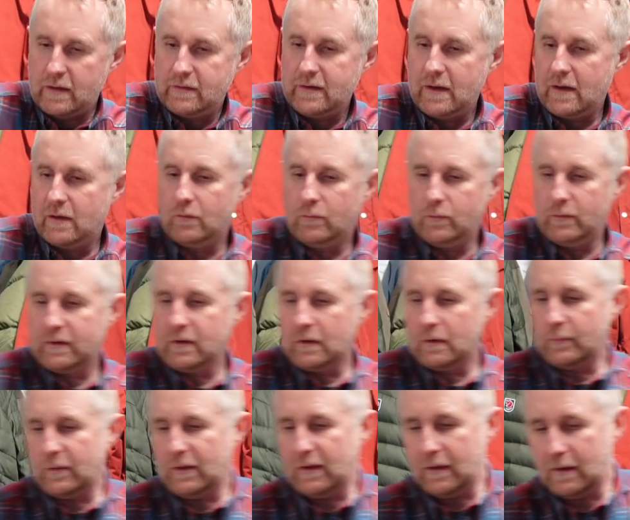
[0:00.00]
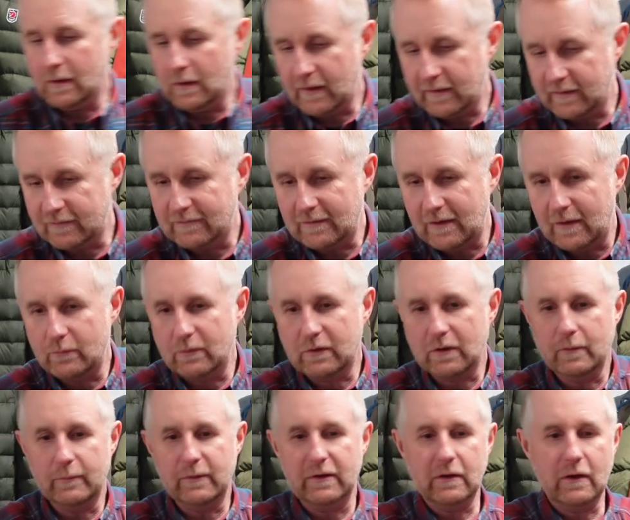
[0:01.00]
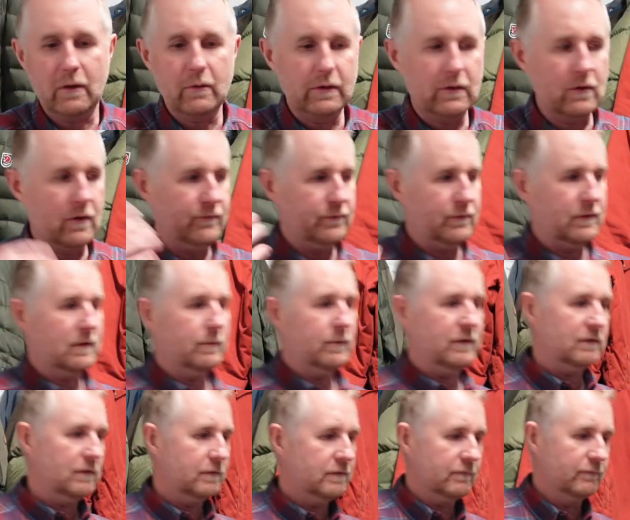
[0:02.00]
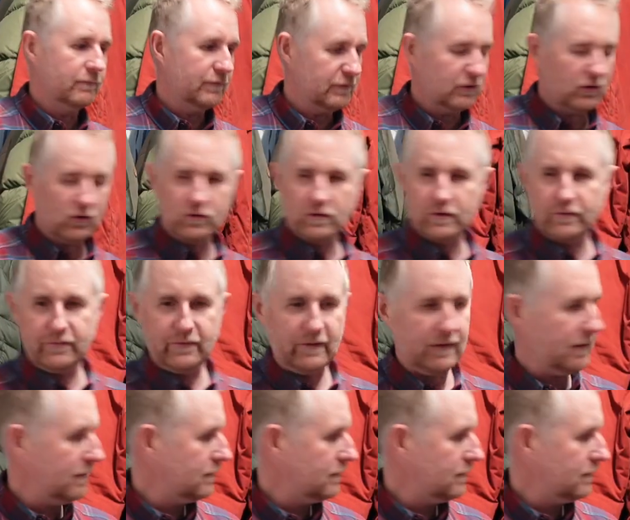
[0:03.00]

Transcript: now we're going to be, like I say, we're going to be going off, we're going to be doing some photography.